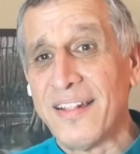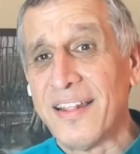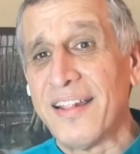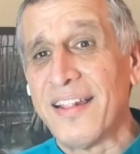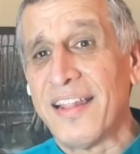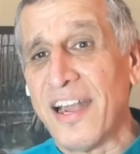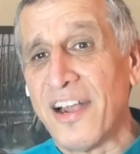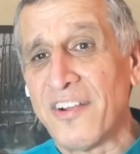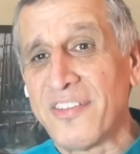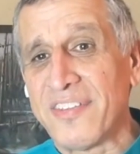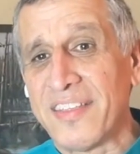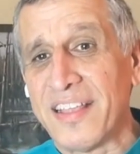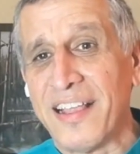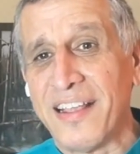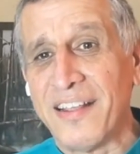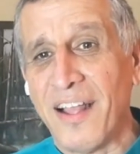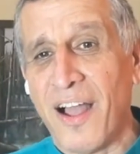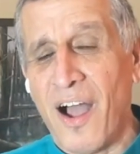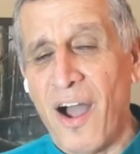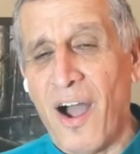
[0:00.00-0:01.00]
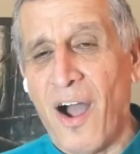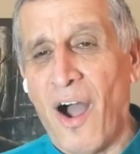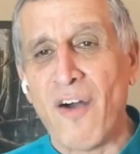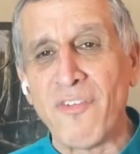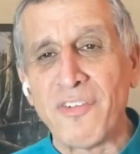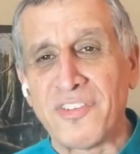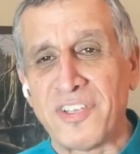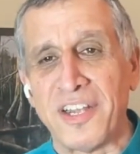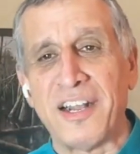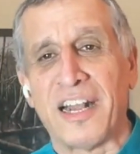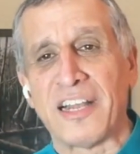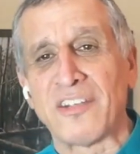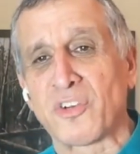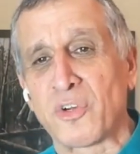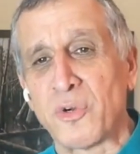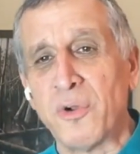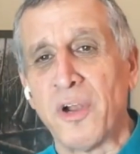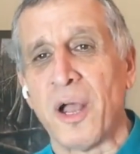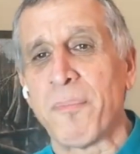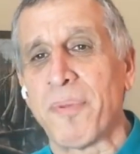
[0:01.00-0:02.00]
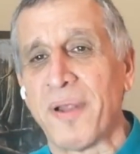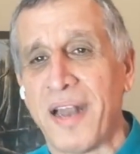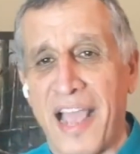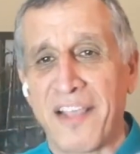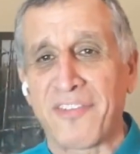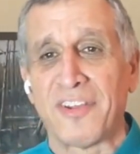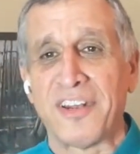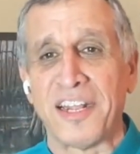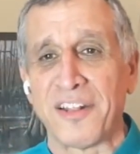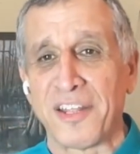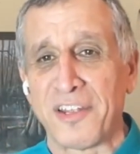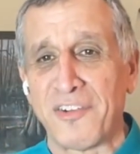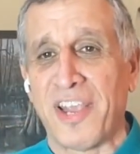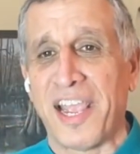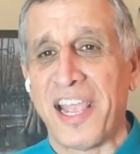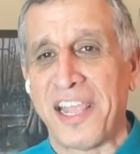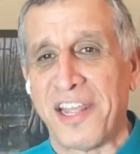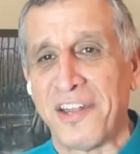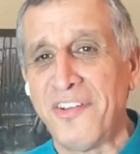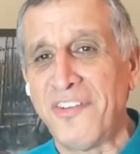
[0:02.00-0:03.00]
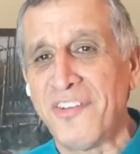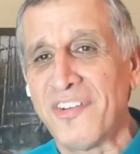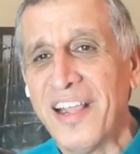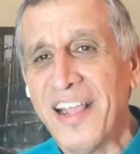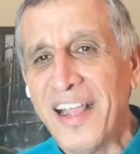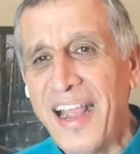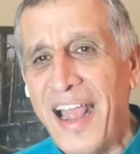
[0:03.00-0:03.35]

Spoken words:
then there's the all of a sudden I screwed up and accidentally changed.